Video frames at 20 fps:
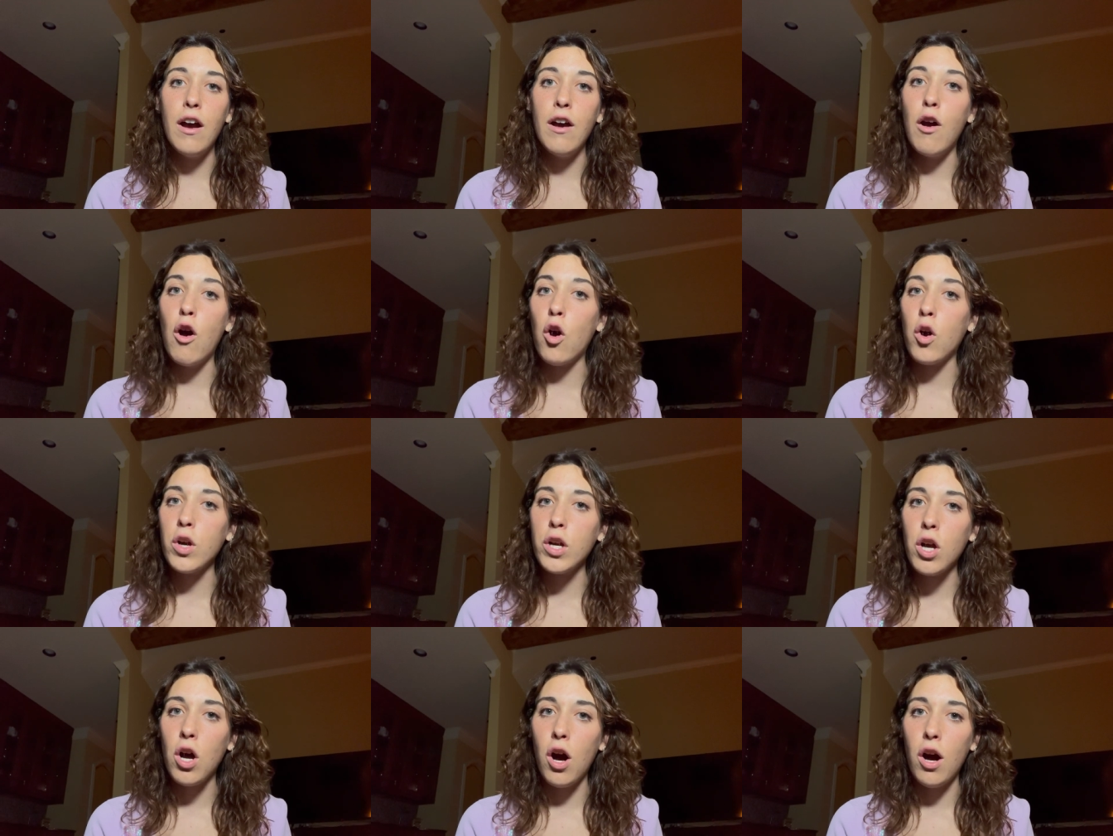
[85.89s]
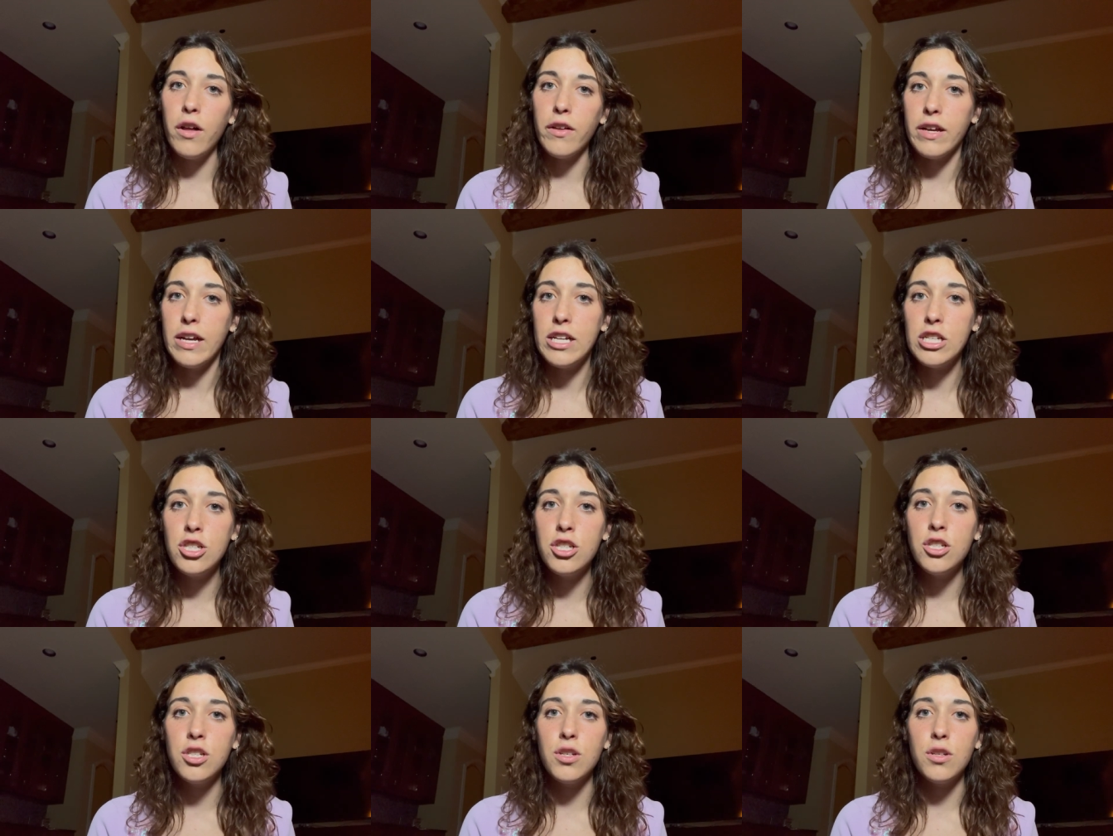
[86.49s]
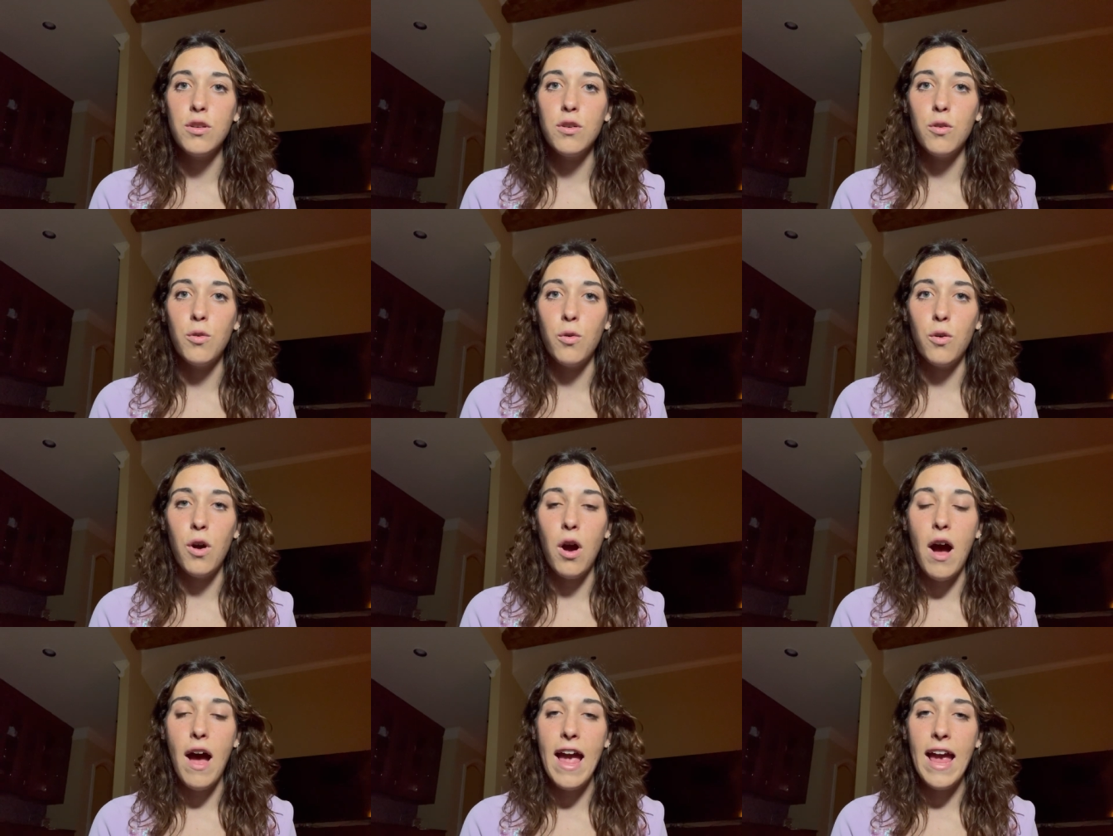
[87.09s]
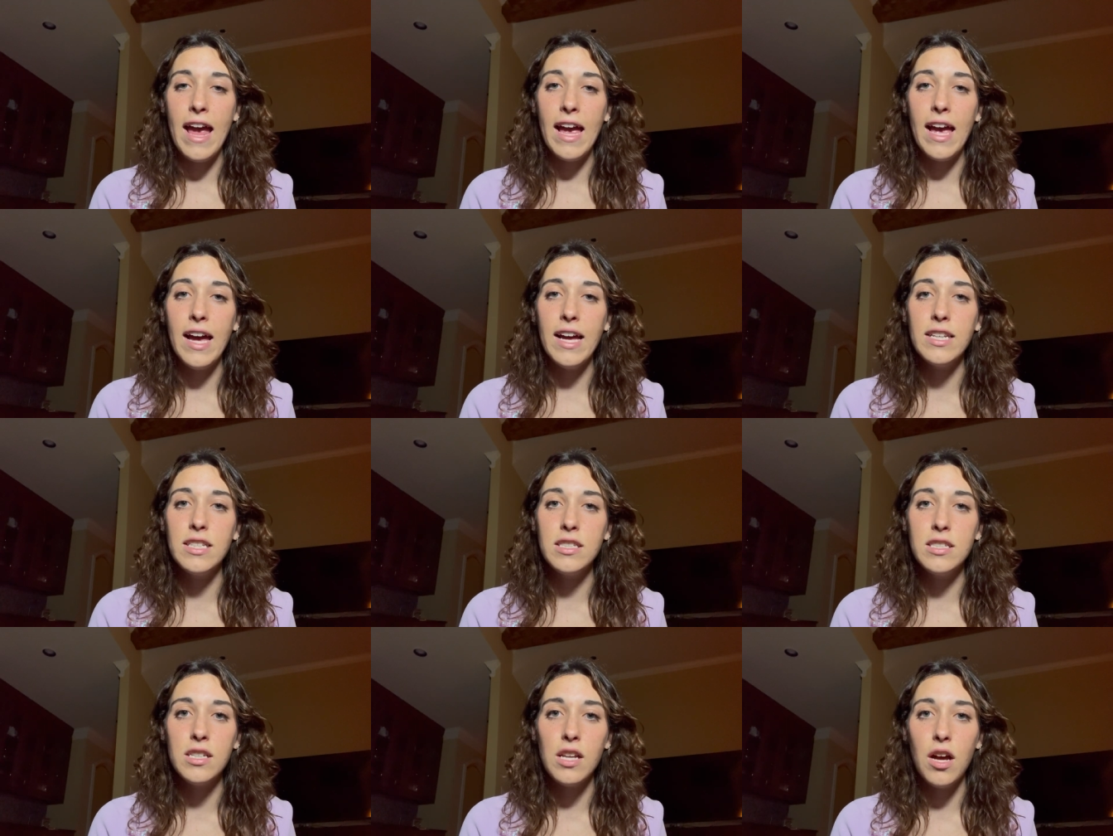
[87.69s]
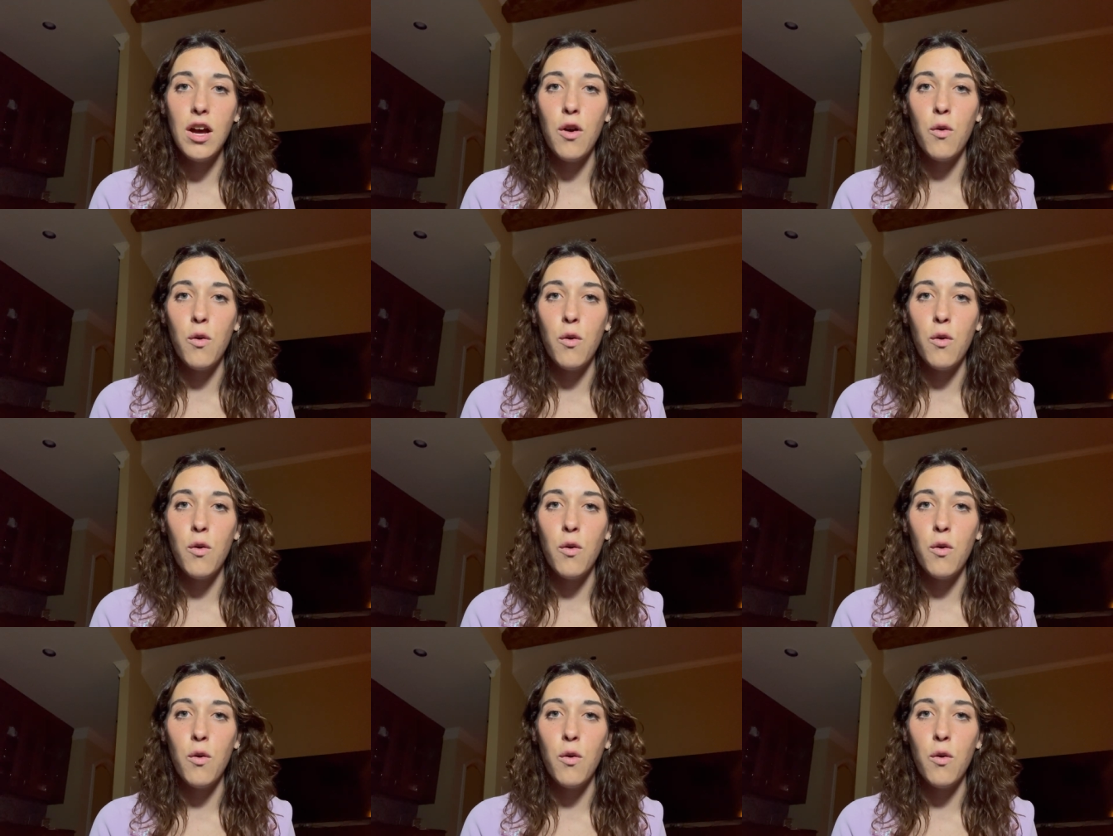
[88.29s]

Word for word: or college and